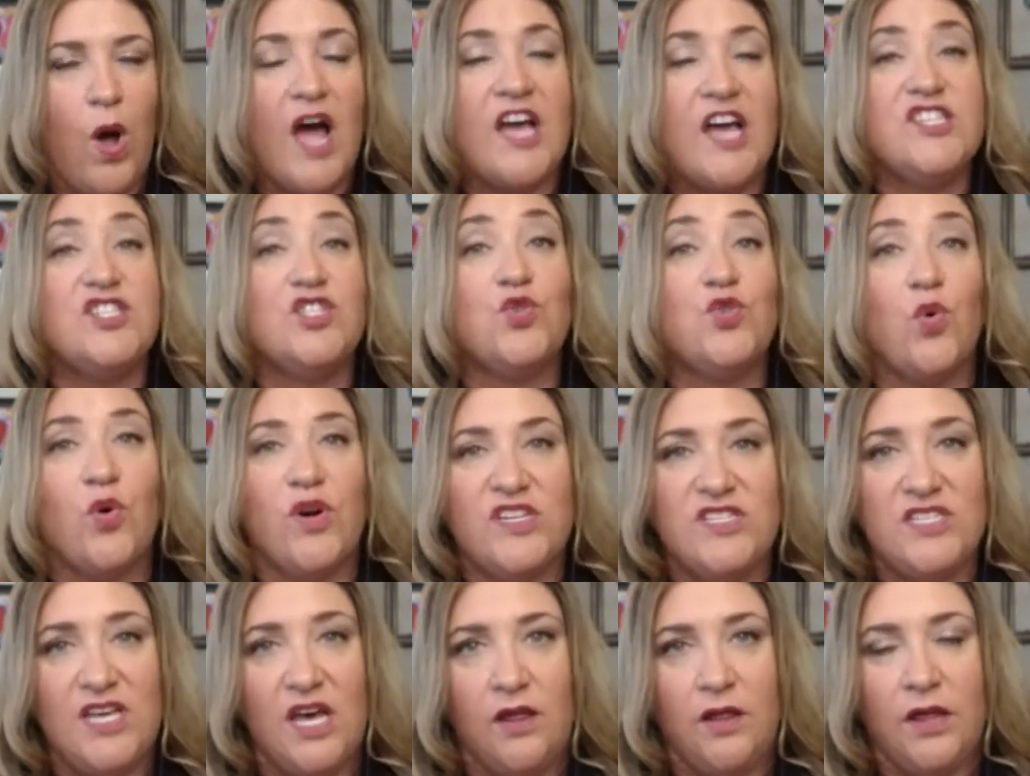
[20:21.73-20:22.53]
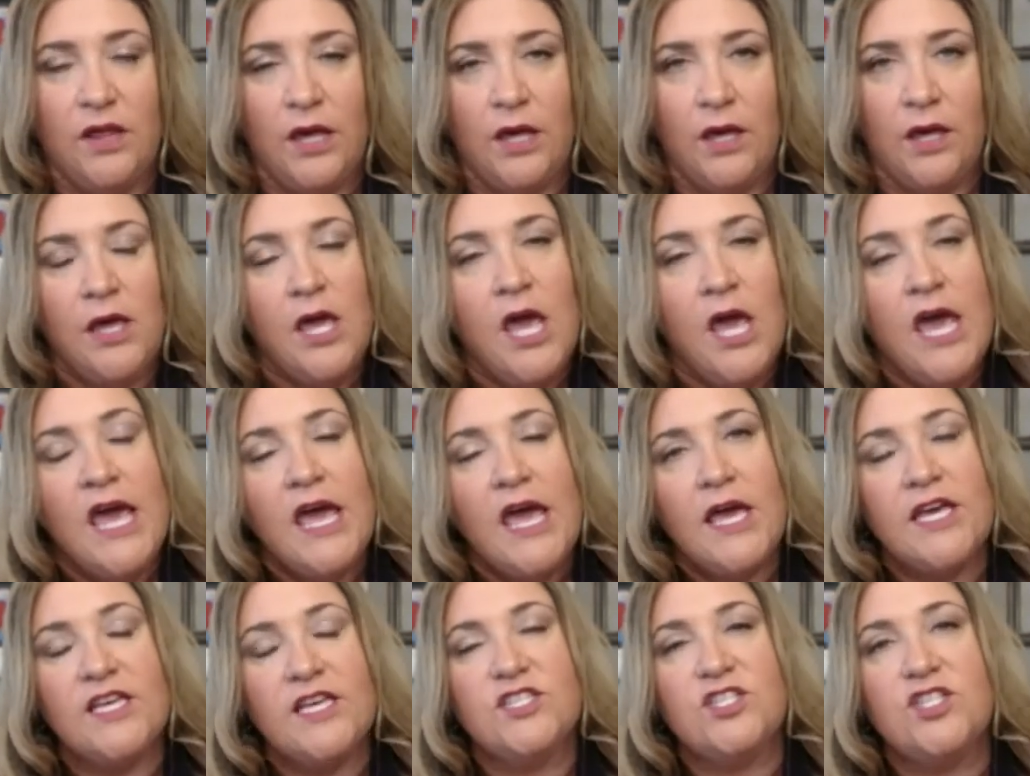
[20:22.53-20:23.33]
storytelling
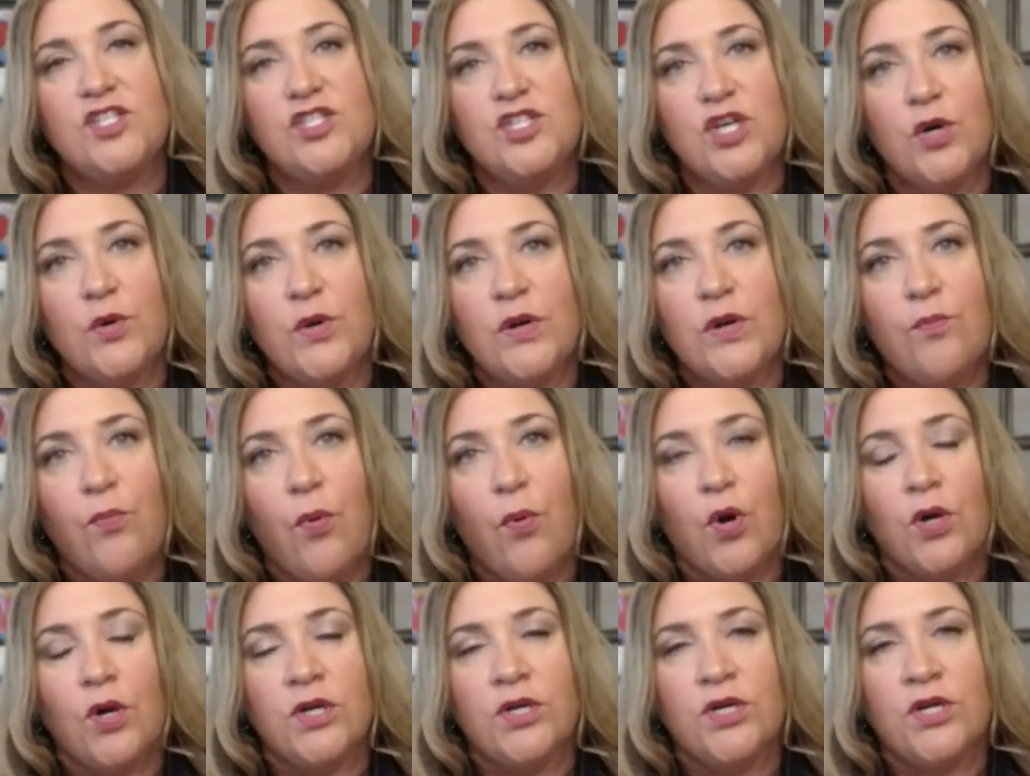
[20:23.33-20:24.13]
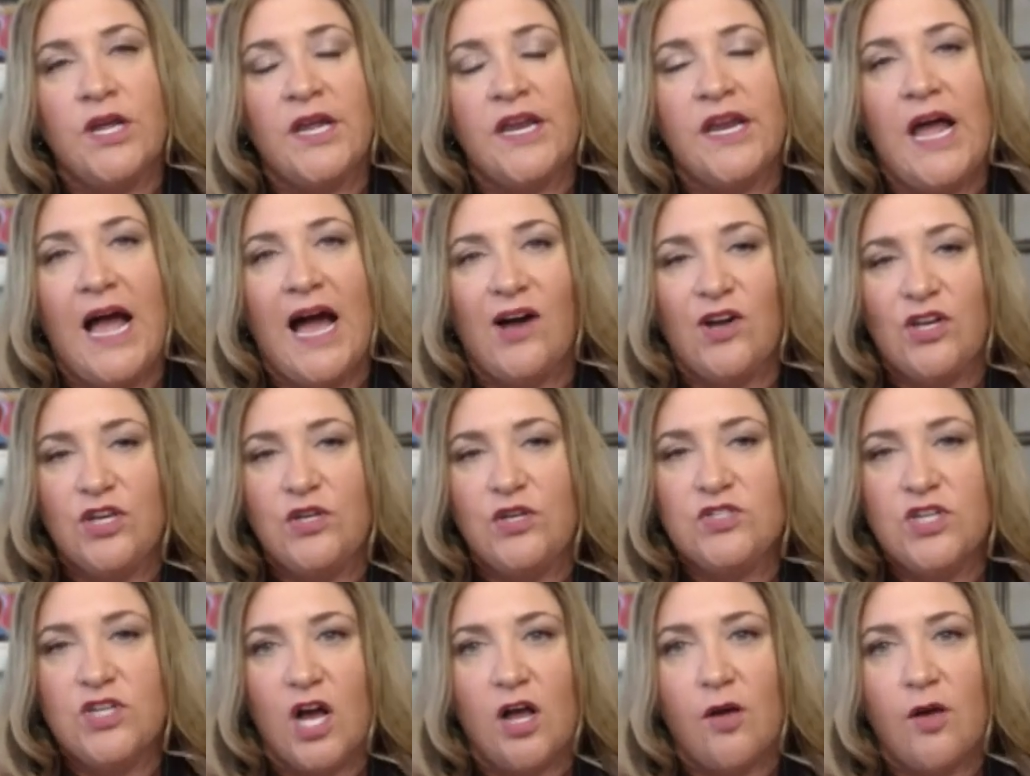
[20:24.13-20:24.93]
is so important and how
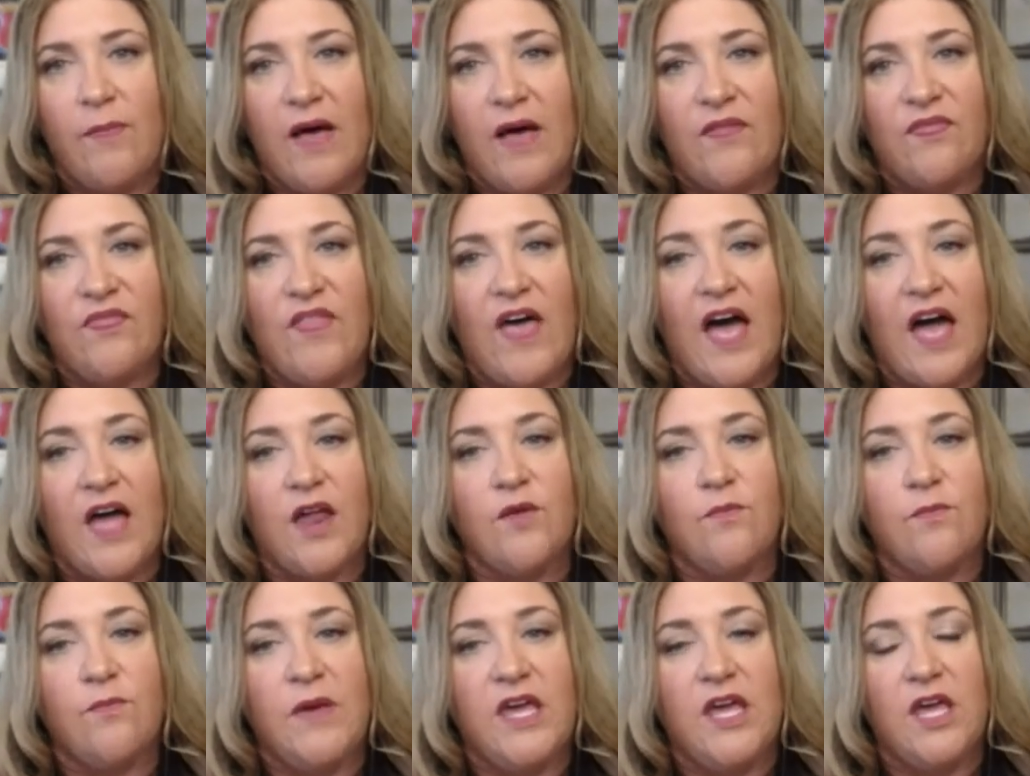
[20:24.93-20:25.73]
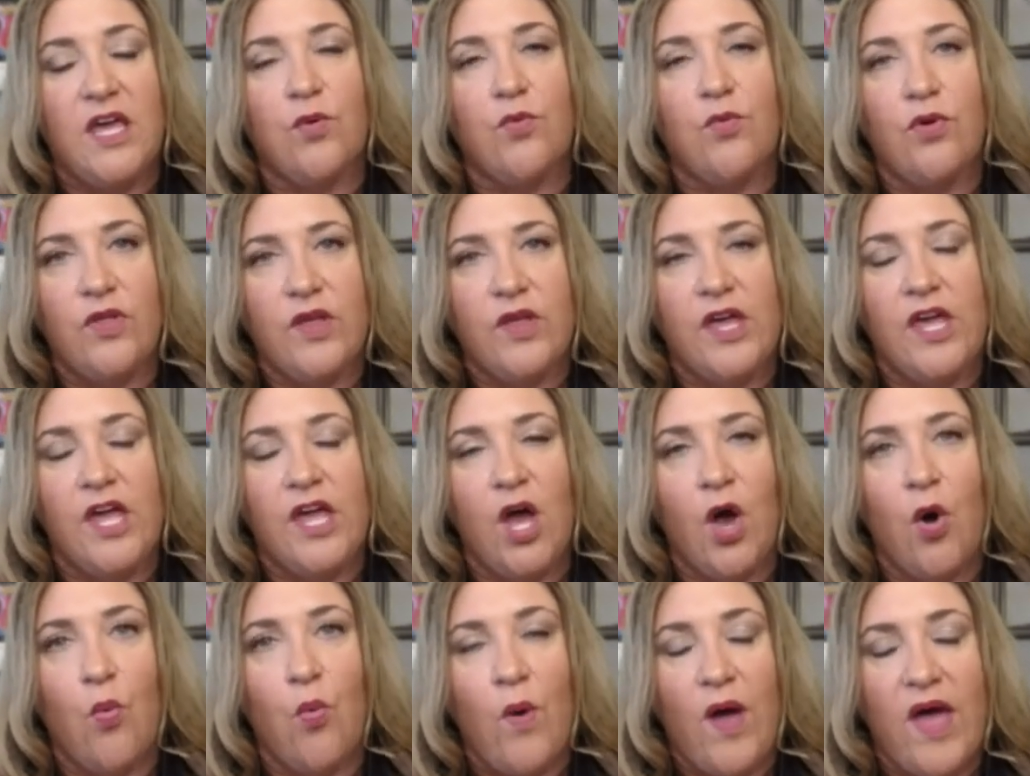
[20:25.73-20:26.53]
you talk about that being really
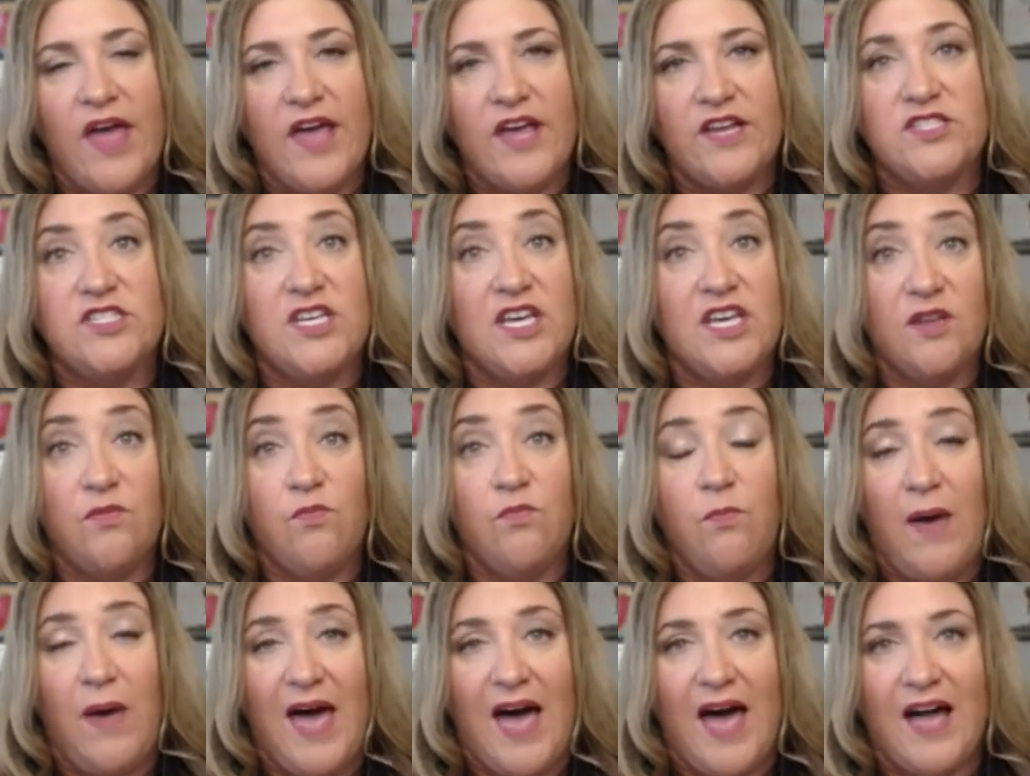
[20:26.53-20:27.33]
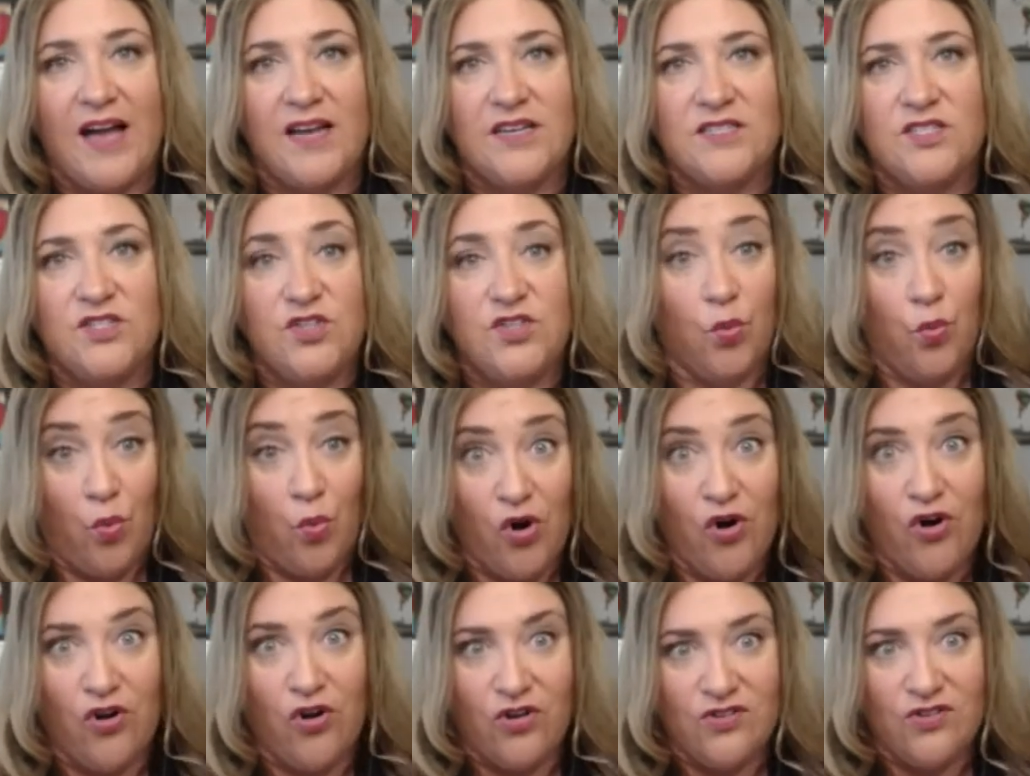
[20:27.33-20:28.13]
a way to impact the
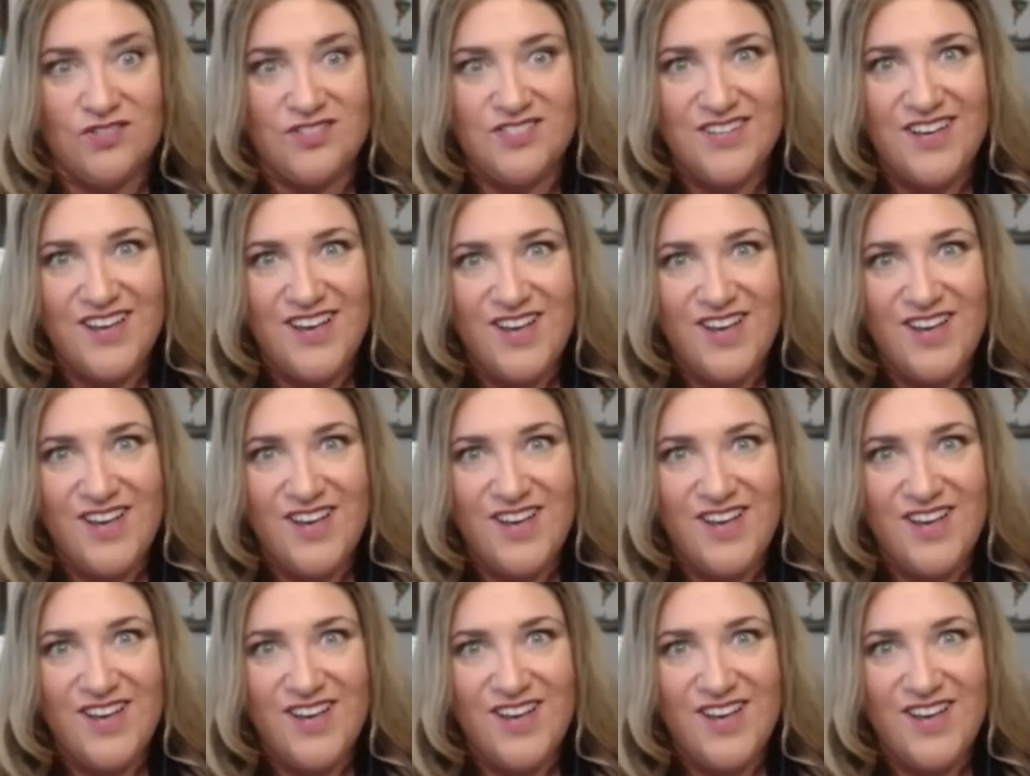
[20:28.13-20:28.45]
world